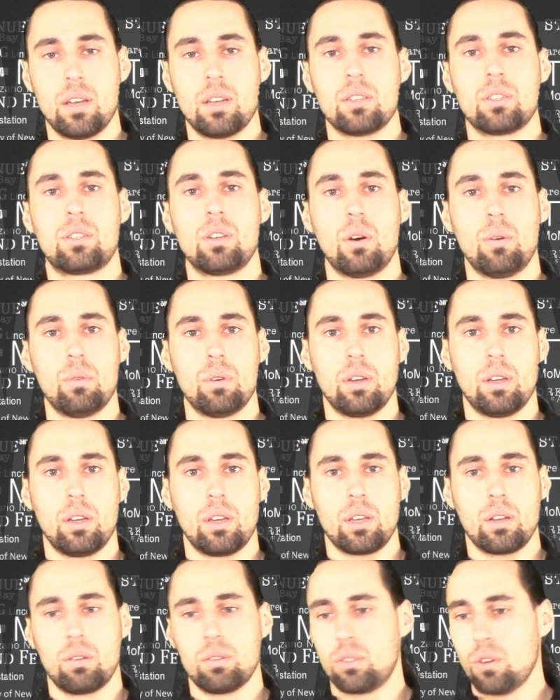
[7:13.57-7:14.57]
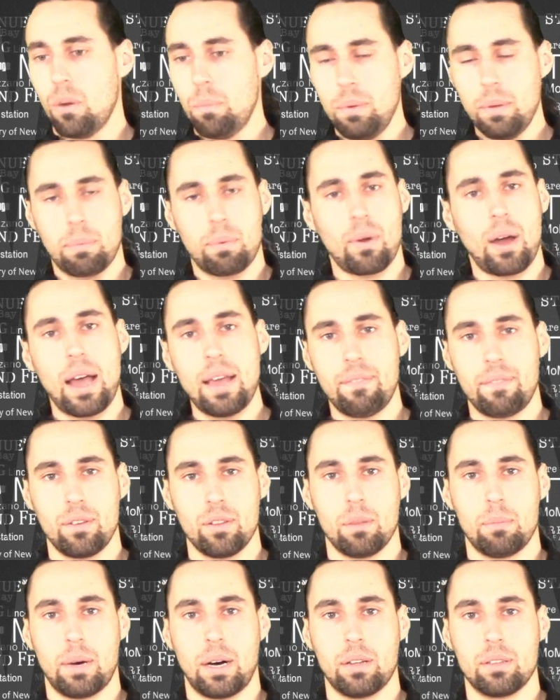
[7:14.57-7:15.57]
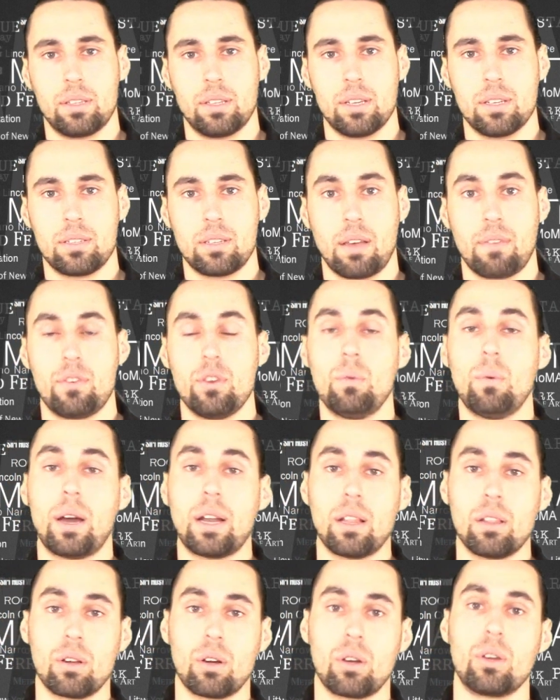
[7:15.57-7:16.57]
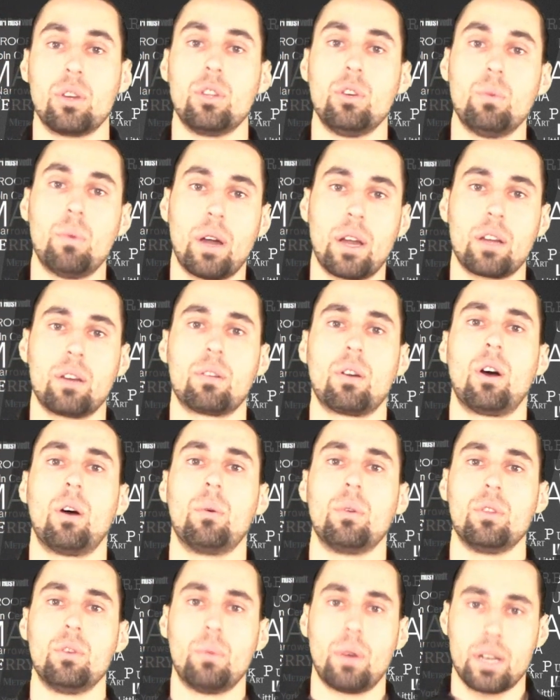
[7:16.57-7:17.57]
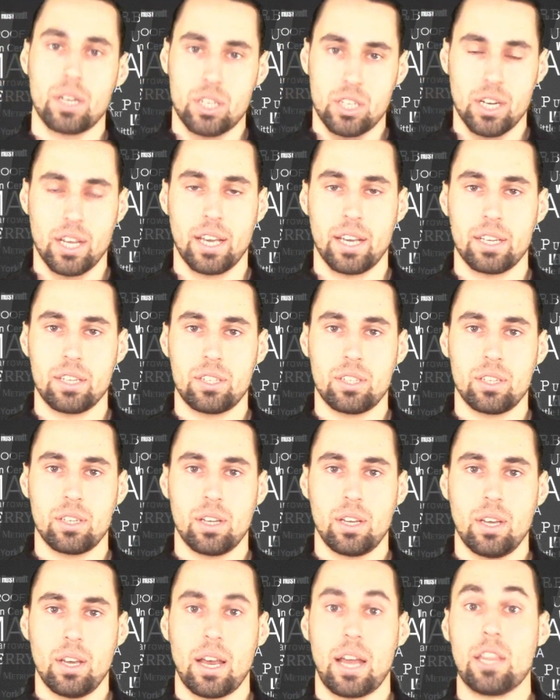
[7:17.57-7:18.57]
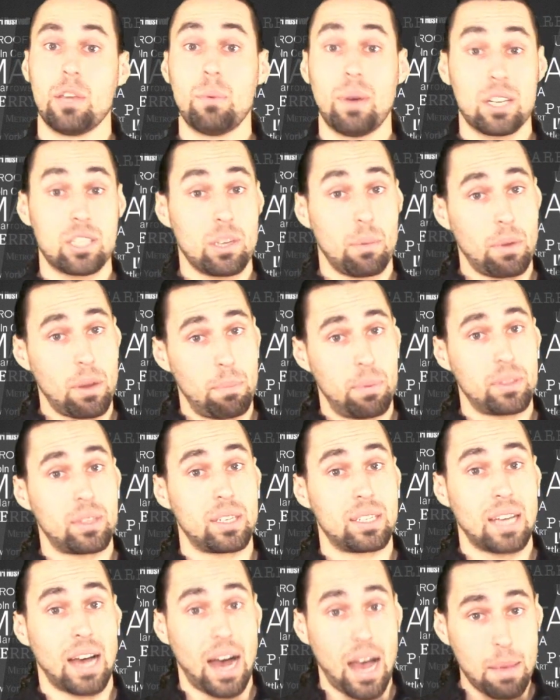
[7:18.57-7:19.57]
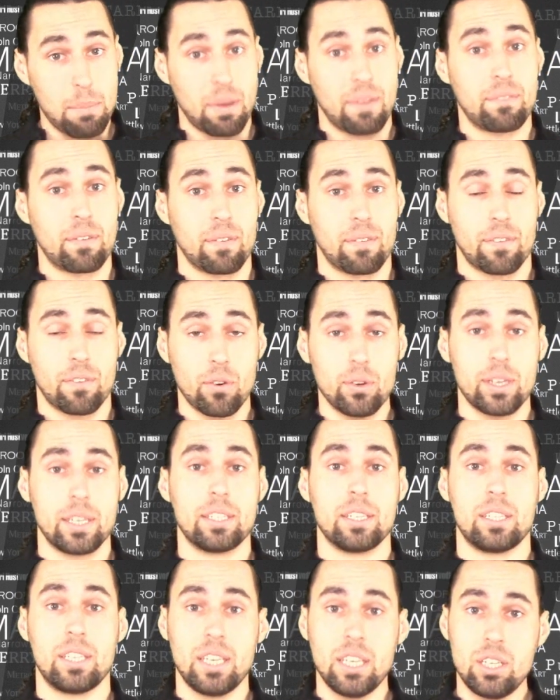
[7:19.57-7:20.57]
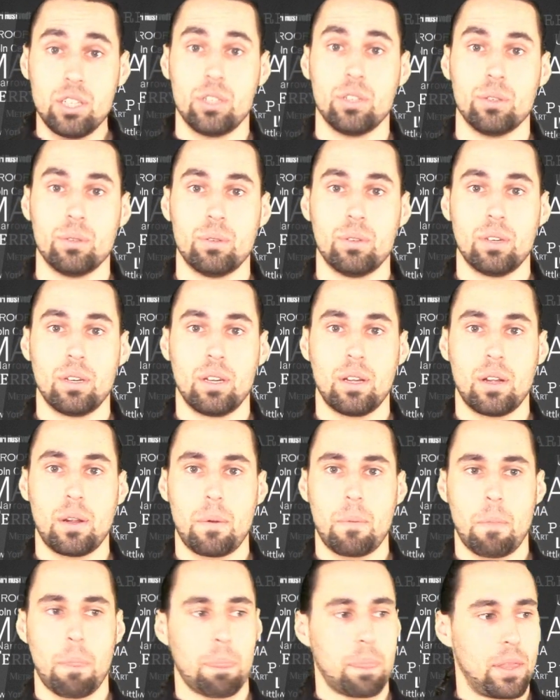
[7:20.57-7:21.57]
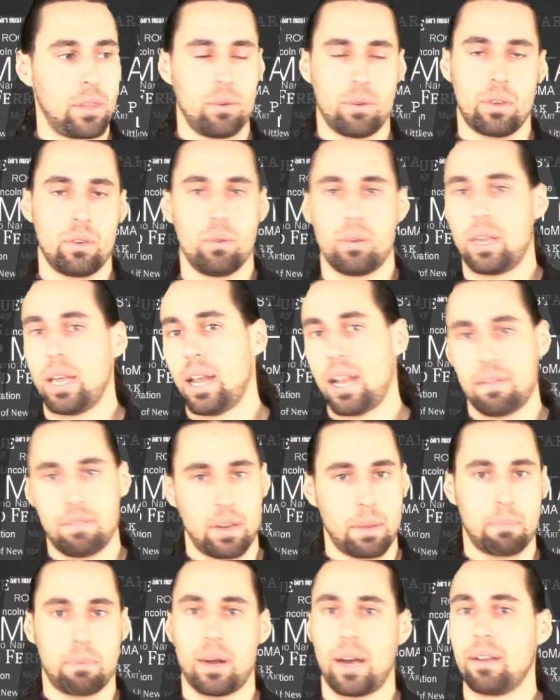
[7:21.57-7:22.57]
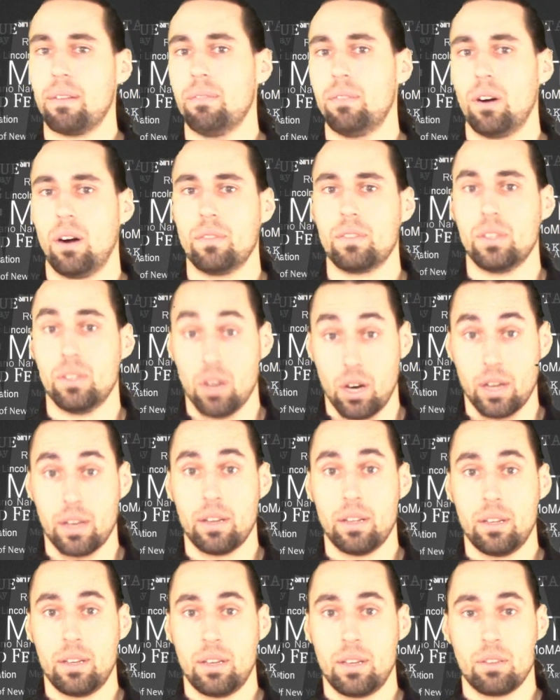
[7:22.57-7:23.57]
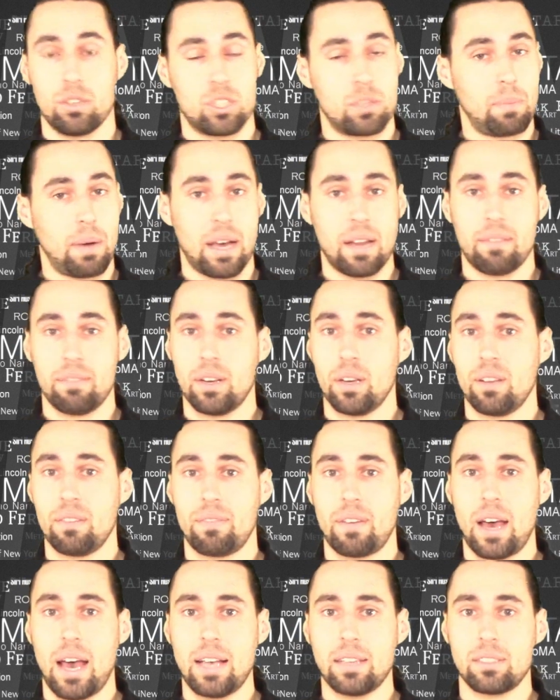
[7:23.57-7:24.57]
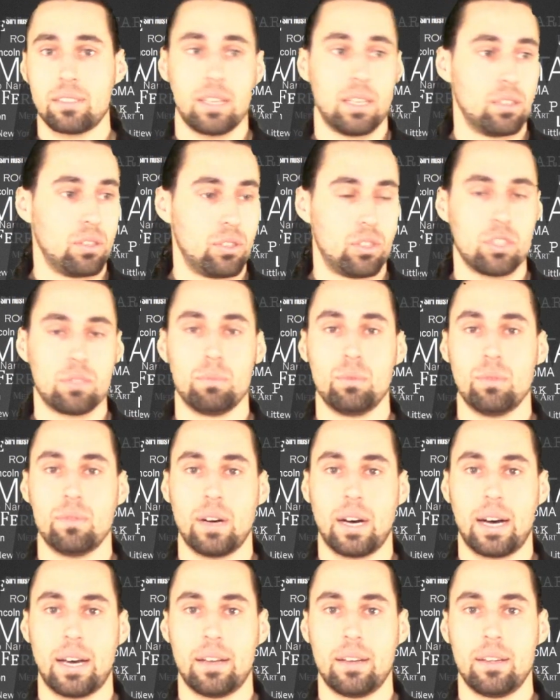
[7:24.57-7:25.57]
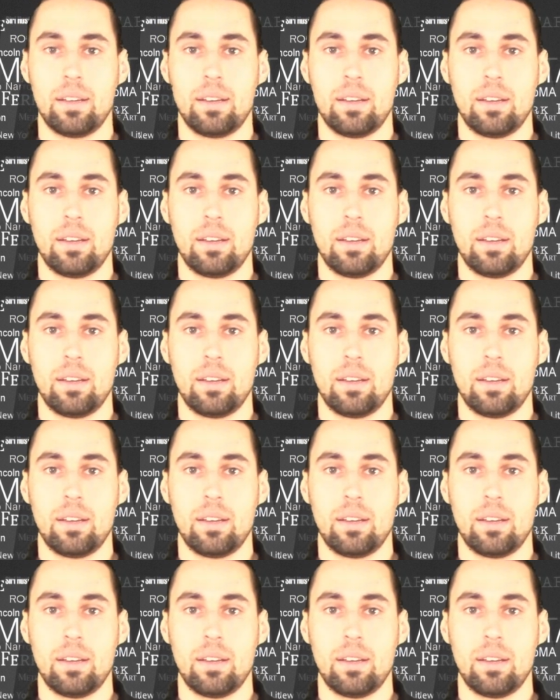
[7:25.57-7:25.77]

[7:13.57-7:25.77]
So, don't be prideful about this. If you want to learn and you want to grow and you want to change, and you want somebody to put the time in for free to teach you, then you can't have any pride involved. None. They'll spot it very fast and they'll just move on.